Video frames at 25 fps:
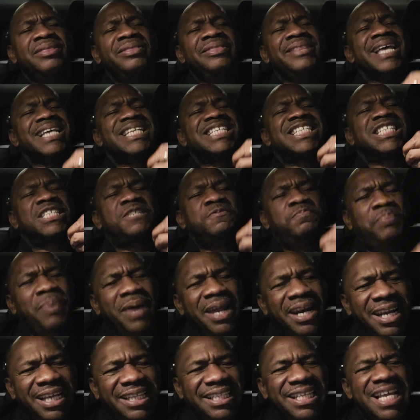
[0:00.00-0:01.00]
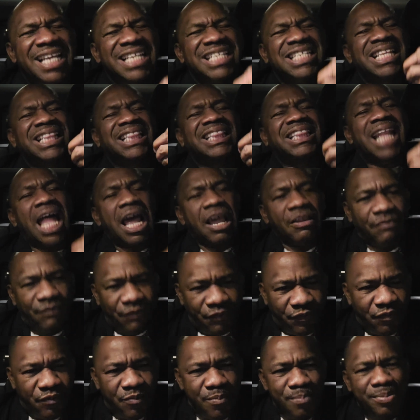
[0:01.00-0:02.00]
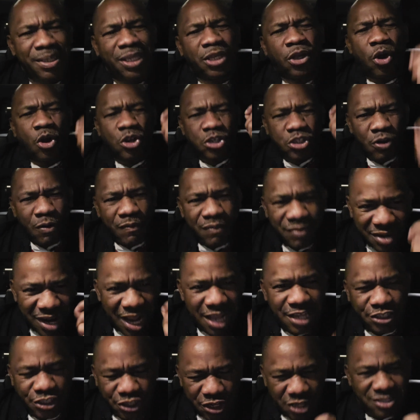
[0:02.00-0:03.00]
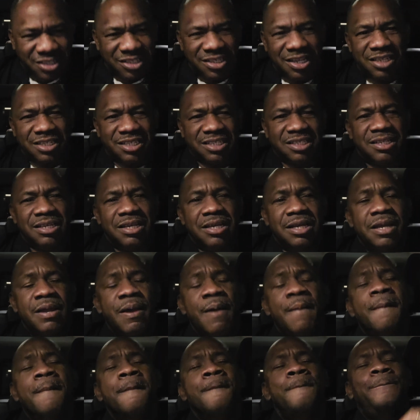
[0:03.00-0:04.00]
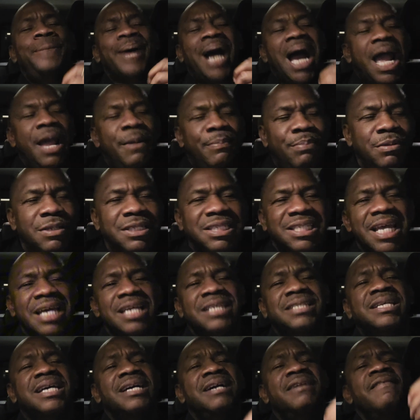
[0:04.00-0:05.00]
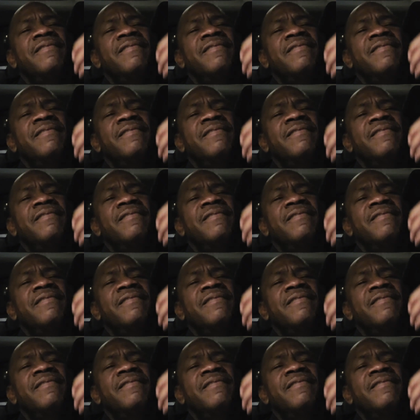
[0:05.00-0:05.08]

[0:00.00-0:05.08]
The spirit is life because of righteousness. Bible says